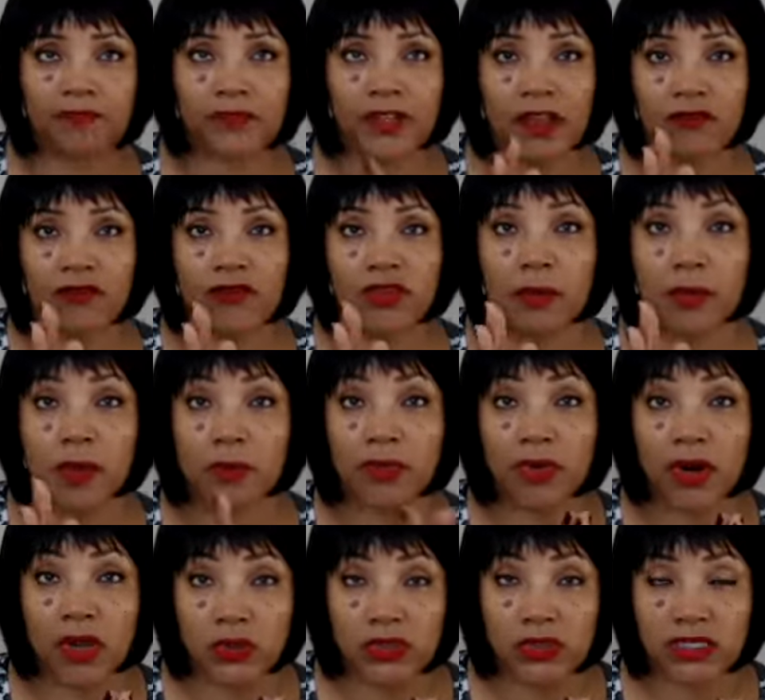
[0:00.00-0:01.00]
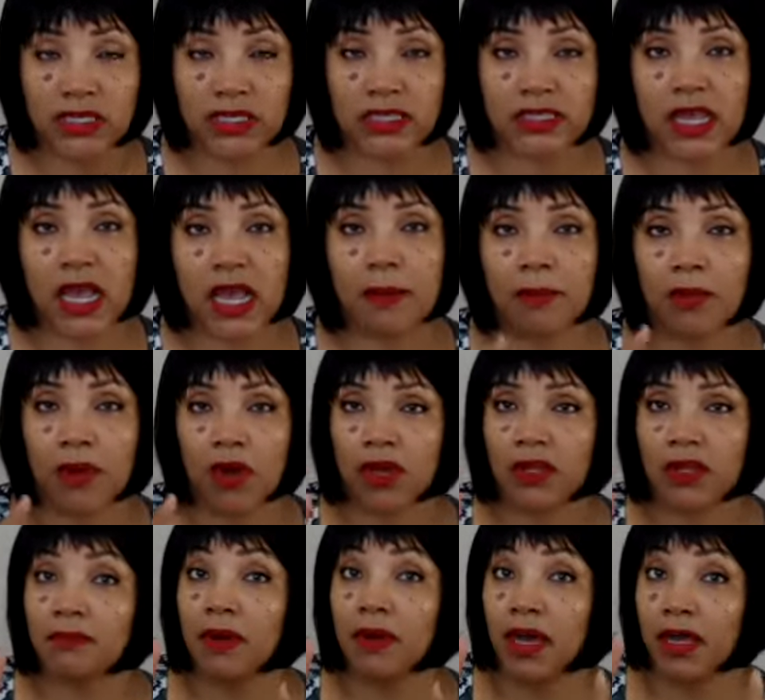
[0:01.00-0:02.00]
and from the proceeds, I
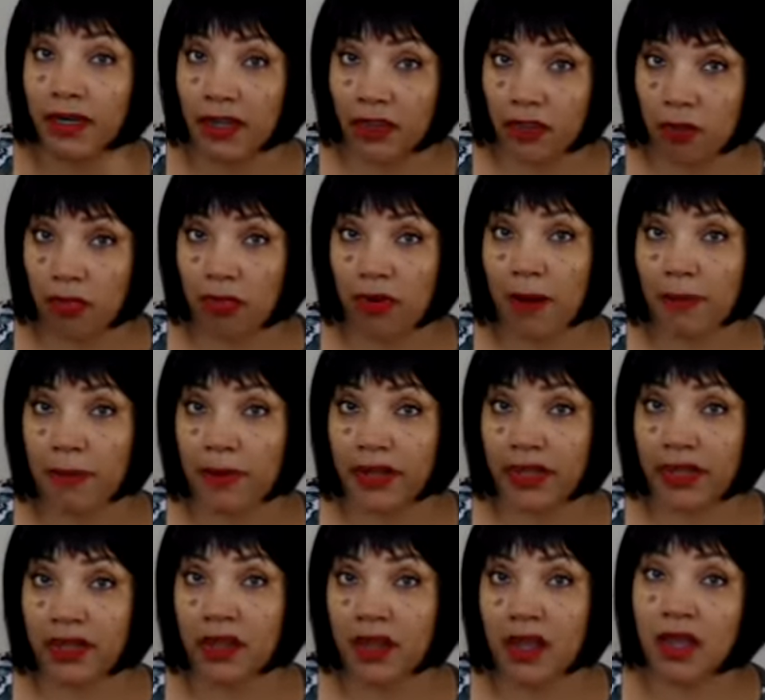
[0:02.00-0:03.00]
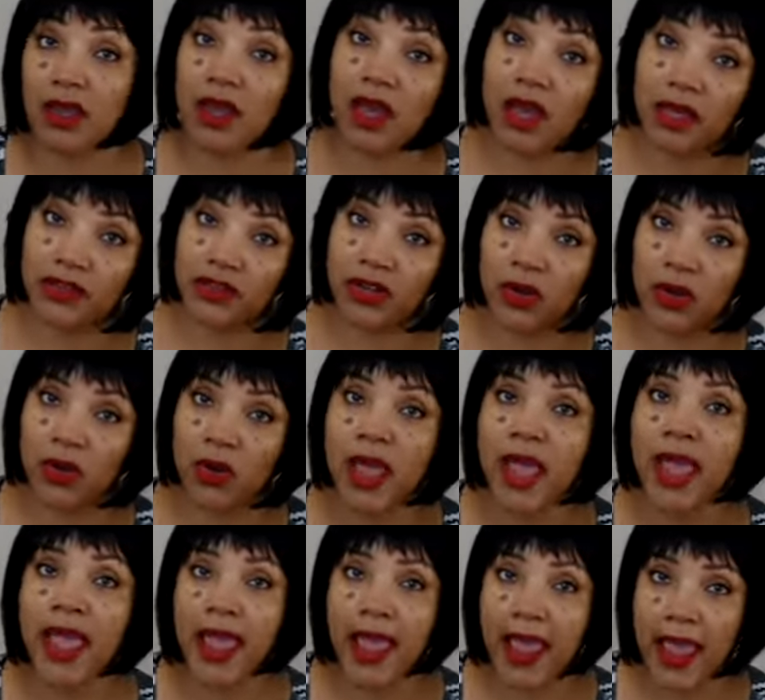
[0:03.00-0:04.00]
bought another property, a condo,
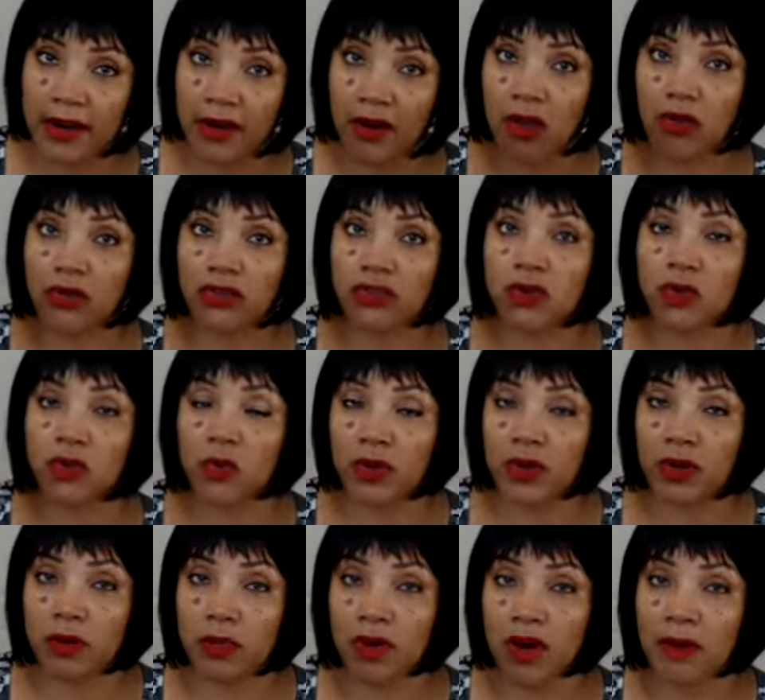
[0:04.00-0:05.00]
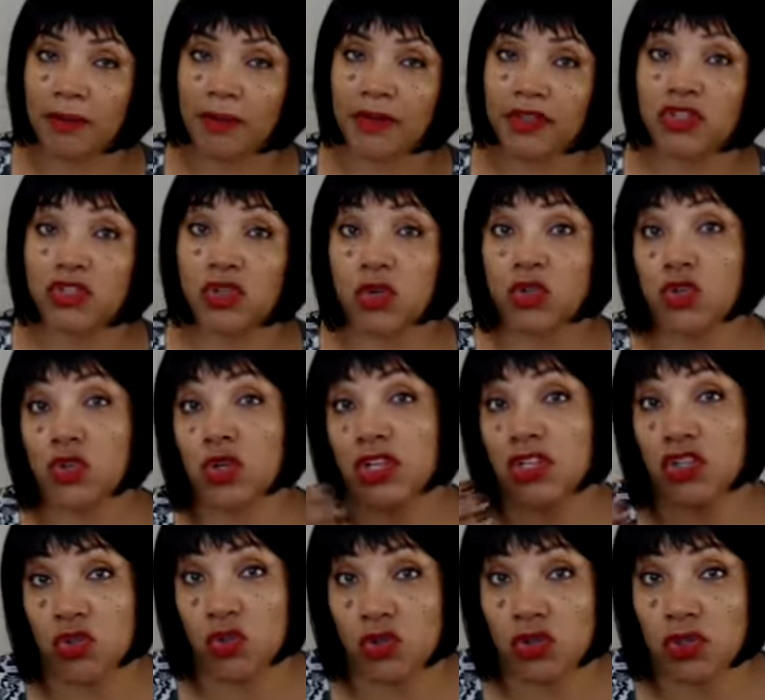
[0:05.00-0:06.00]
and also a rental property. So you
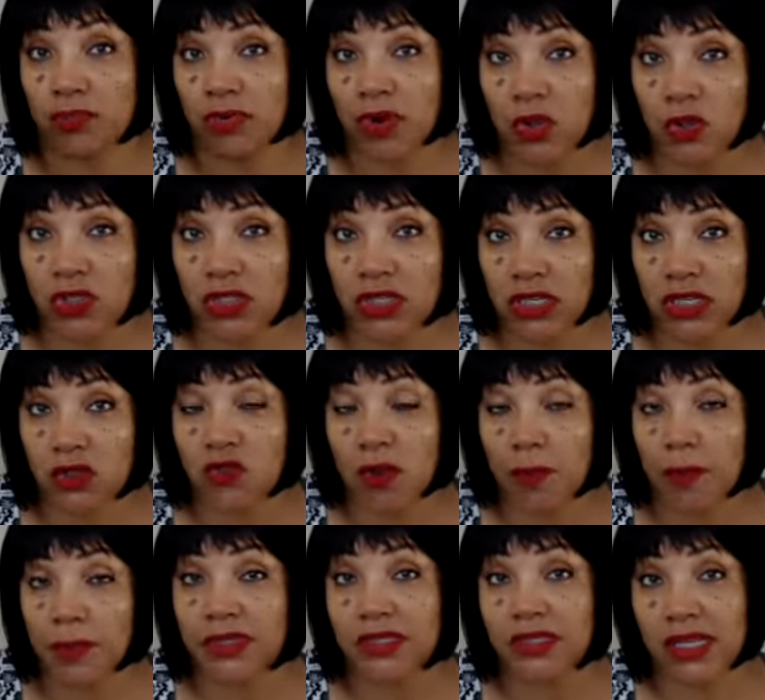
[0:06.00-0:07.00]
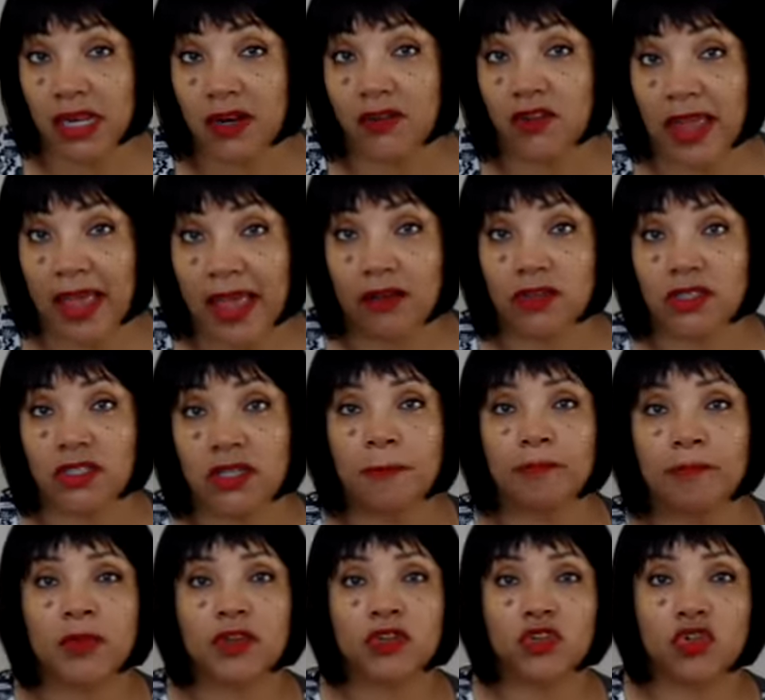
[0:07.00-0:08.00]
could use the proceeds from the seller house
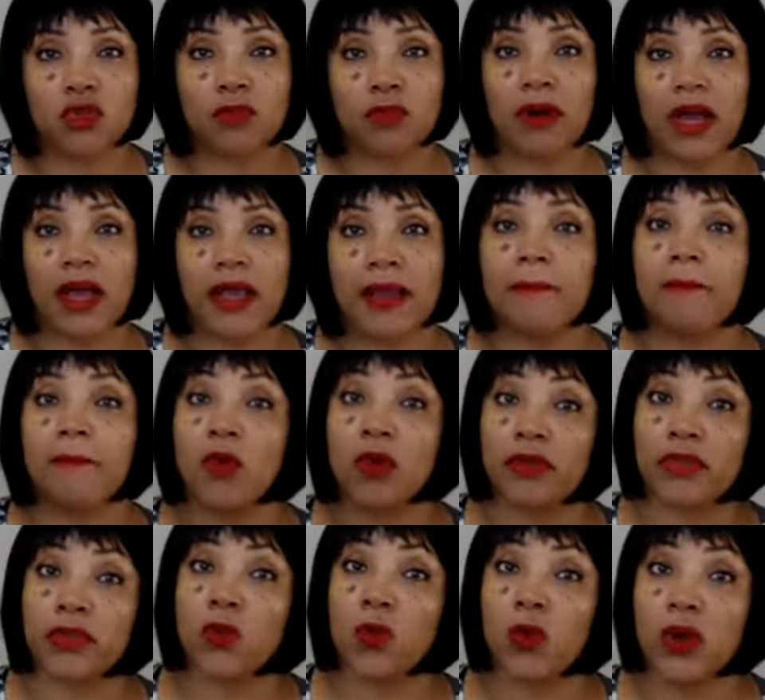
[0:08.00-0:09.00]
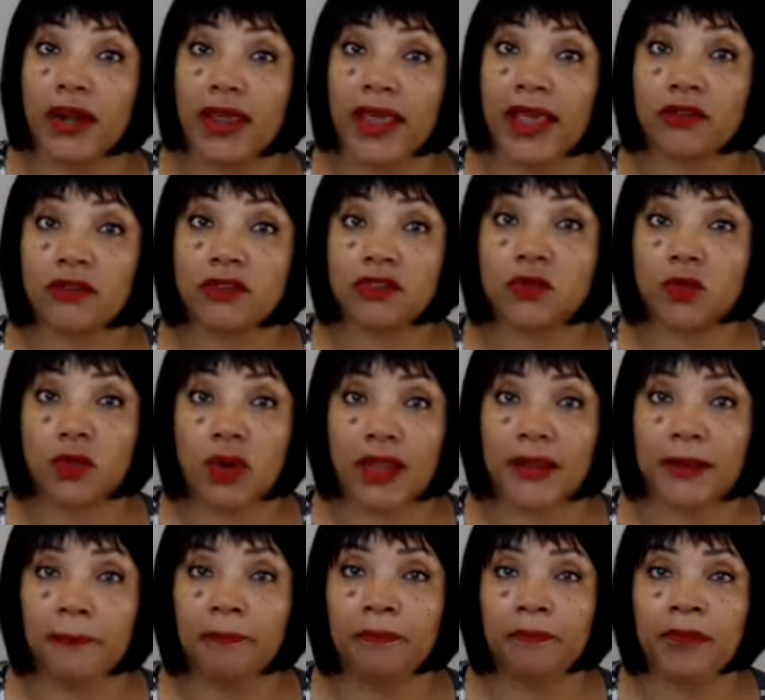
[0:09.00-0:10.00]
to buy more than one house,
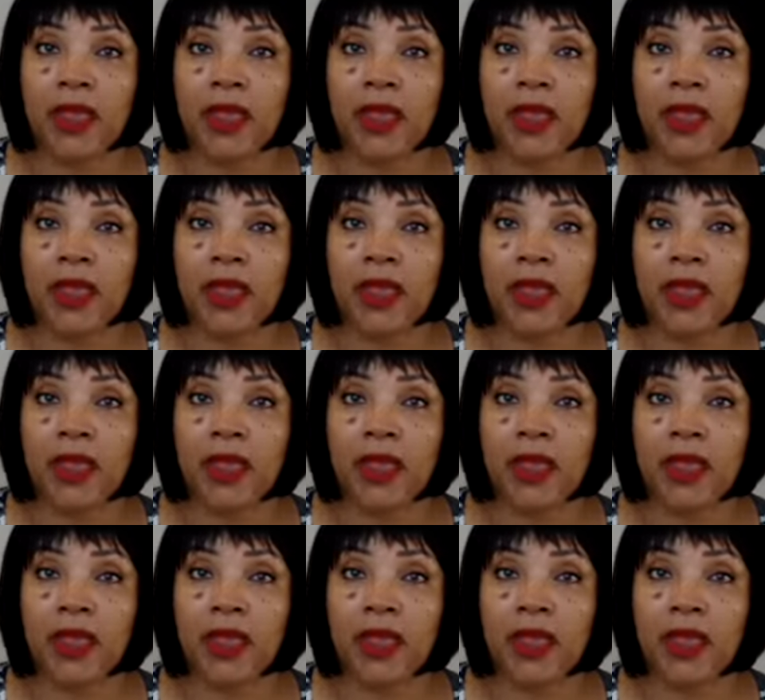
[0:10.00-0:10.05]
right?